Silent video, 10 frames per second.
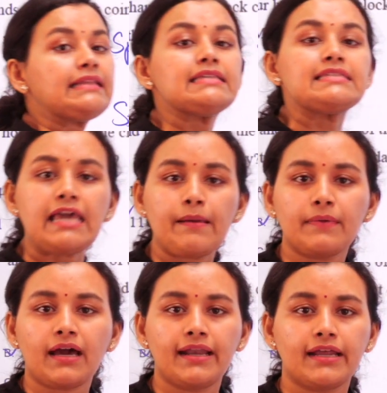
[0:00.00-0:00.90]
the same
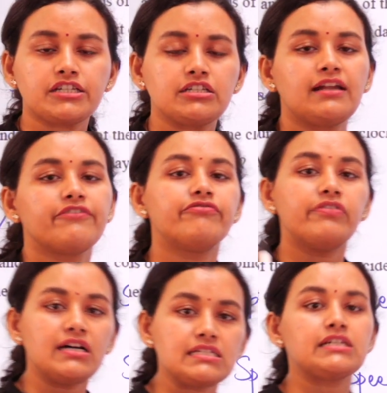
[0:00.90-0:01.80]
direction, I
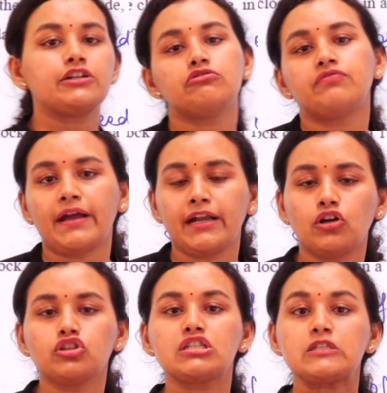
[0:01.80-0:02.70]
first need to find
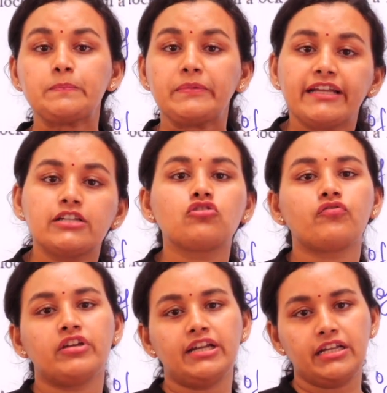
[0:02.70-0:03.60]
out the speeds
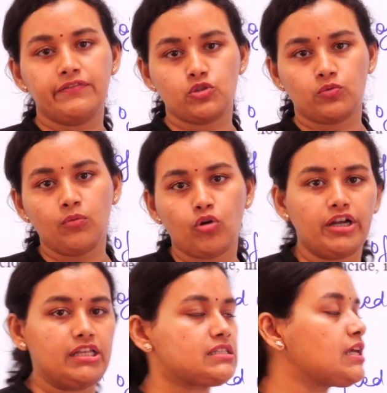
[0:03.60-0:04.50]
of the individual
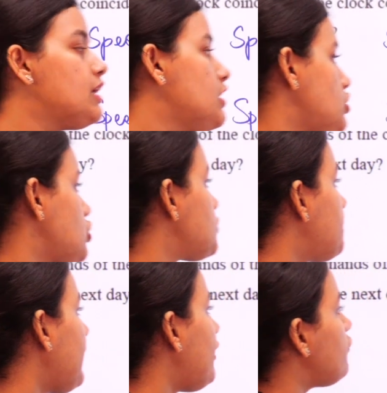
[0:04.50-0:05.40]
bodies. So
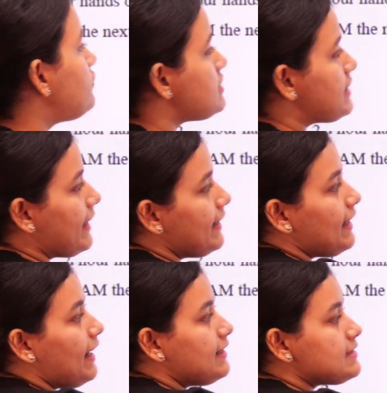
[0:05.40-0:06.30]
speed of the second
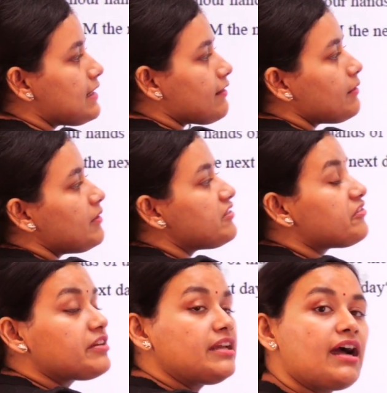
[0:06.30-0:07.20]
hand is nothing but
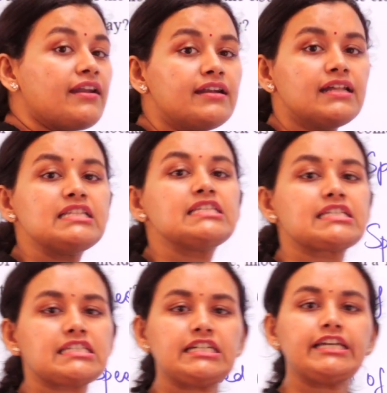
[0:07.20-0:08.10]

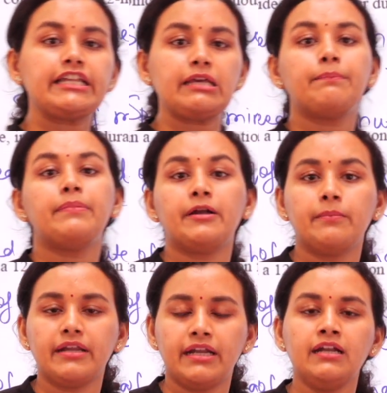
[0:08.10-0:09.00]
360 degree per
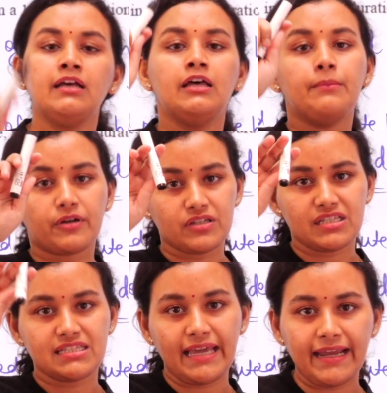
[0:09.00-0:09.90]
minute, because
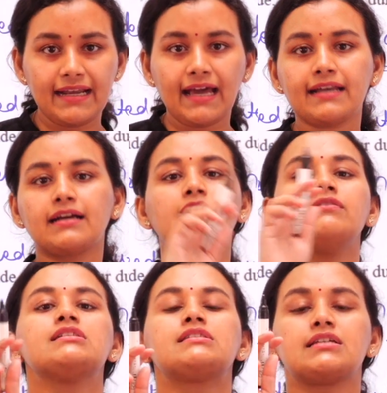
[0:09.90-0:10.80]
the second hand
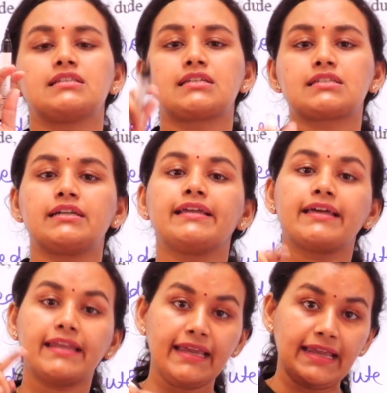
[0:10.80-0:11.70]
covers 360
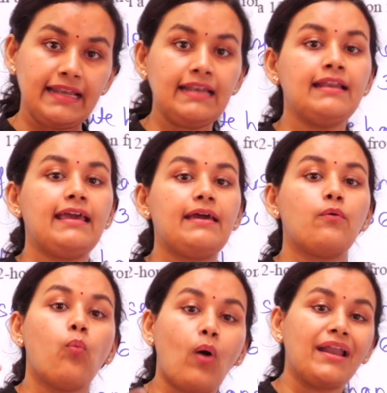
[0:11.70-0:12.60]
degree in
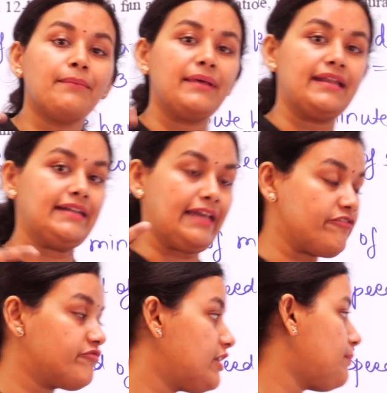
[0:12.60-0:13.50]
1 minute,
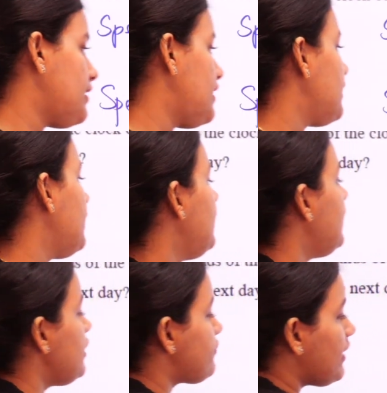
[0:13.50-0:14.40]
every minute.
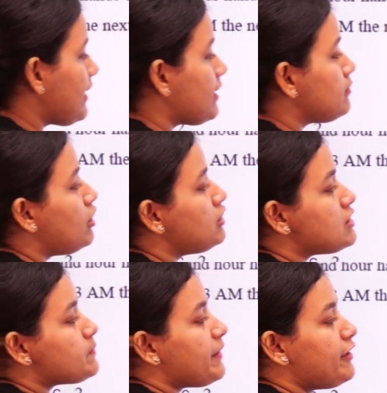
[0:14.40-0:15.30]
If I think about the
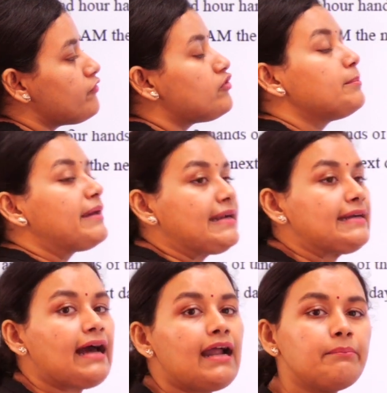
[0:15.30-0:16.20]
speed of the minute
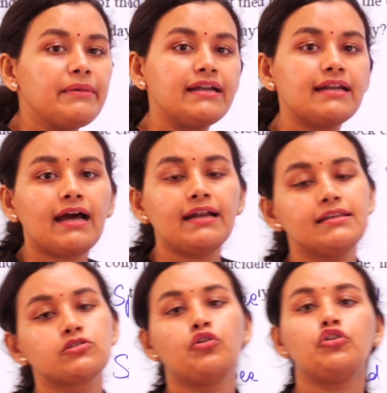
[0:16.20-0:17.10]
hand
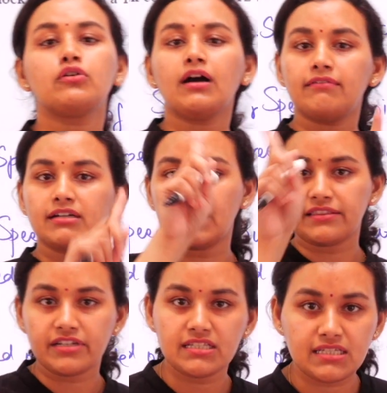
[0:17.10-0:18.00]
is going to cover
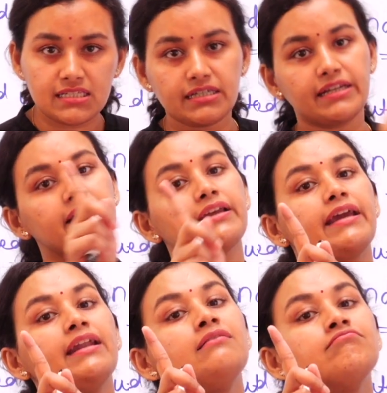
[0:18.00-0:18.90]
that 360 degree
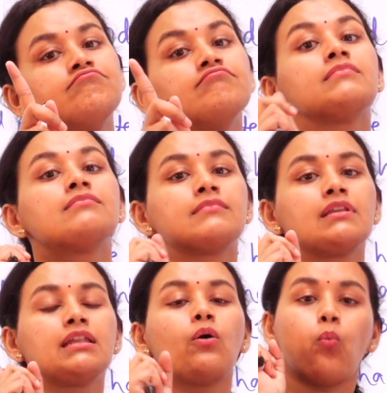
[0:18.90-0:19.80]
in
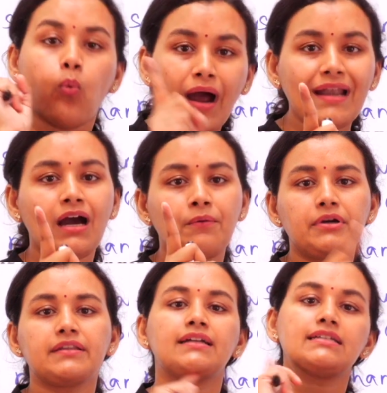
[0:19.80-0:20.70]
1
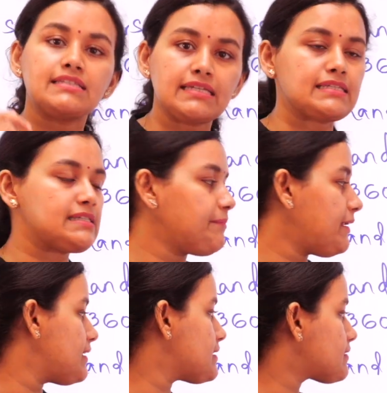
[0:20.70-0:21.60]
hour, that is 60
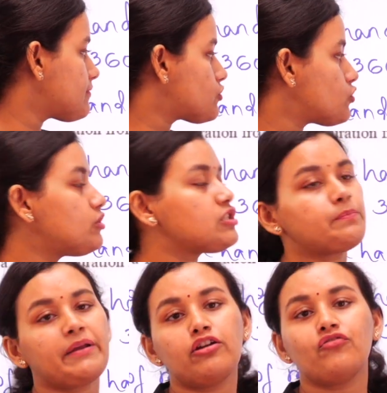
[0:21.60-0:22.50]
minutes. So the
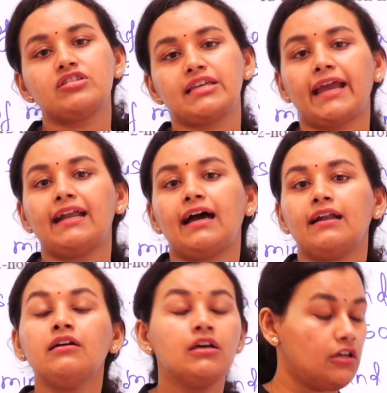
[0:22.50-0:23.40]
speed of the second
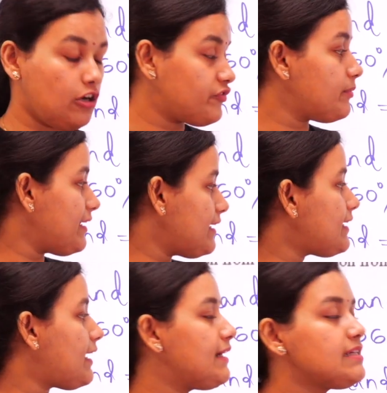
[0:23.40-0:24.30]
hand, of the minute
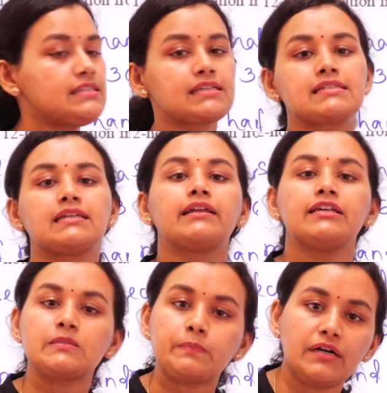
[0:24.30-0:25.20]
hand, is 6
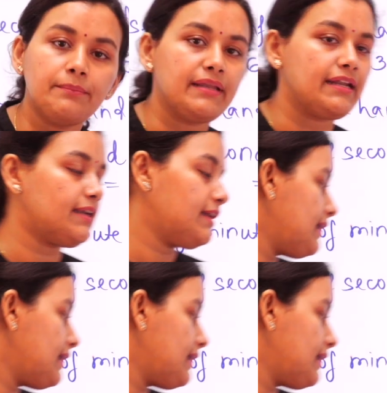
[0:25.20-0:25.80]
degrees per minute.